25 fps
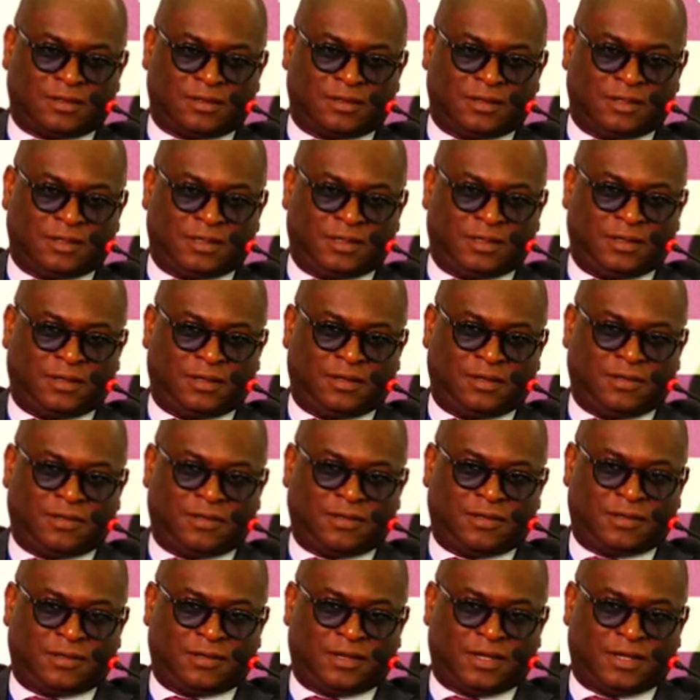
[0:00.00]
the
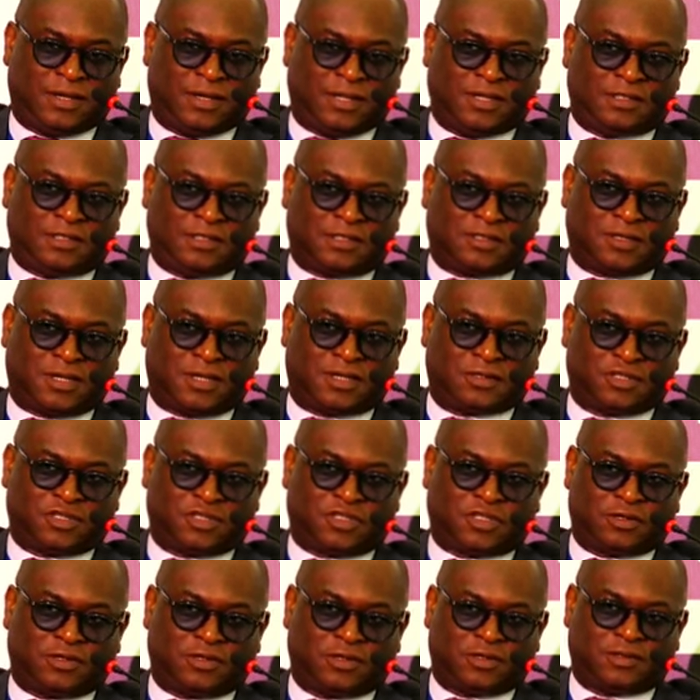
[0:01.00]
energy
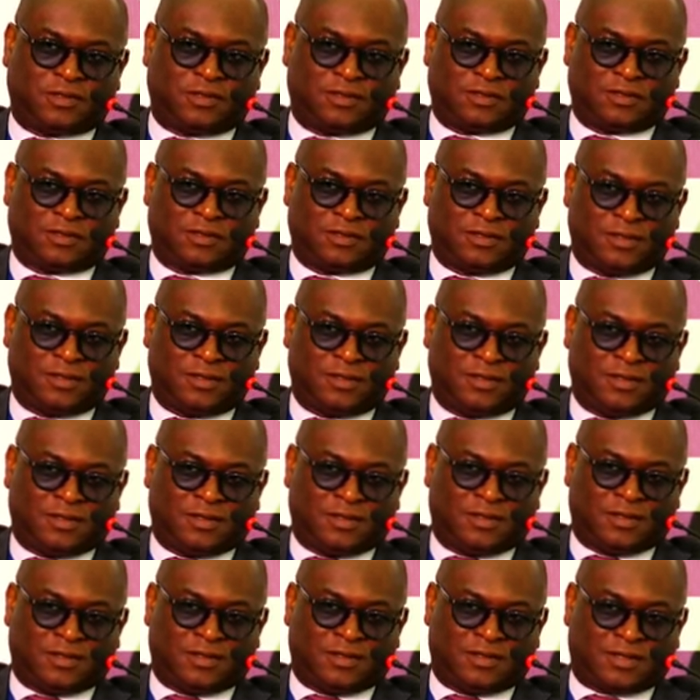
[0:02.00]
transition
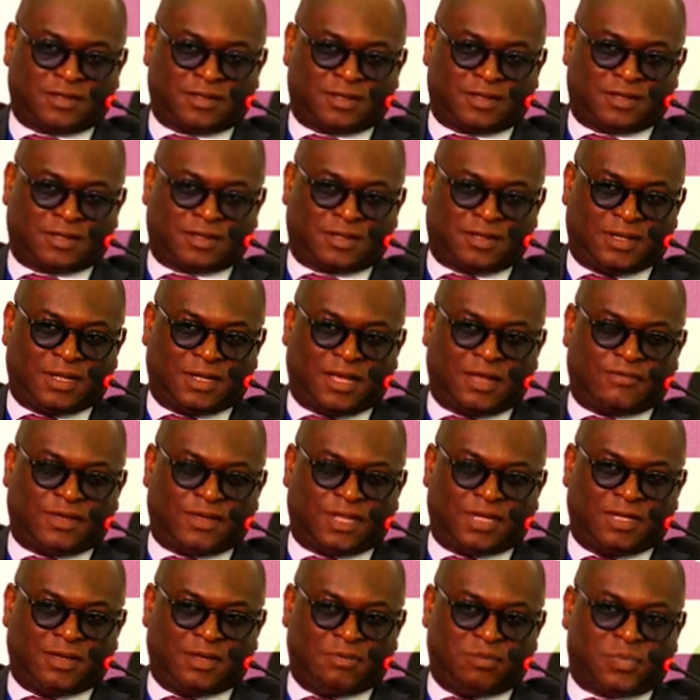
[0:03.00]
can have
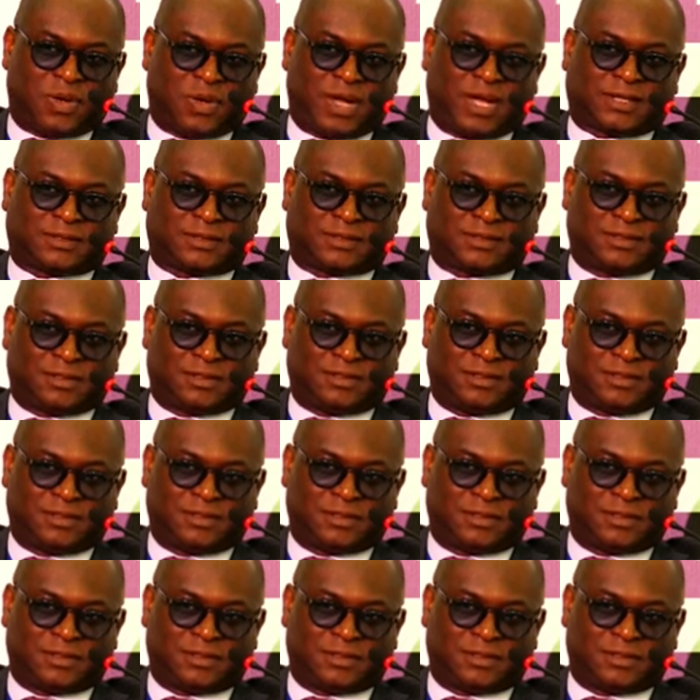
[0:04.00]
an impact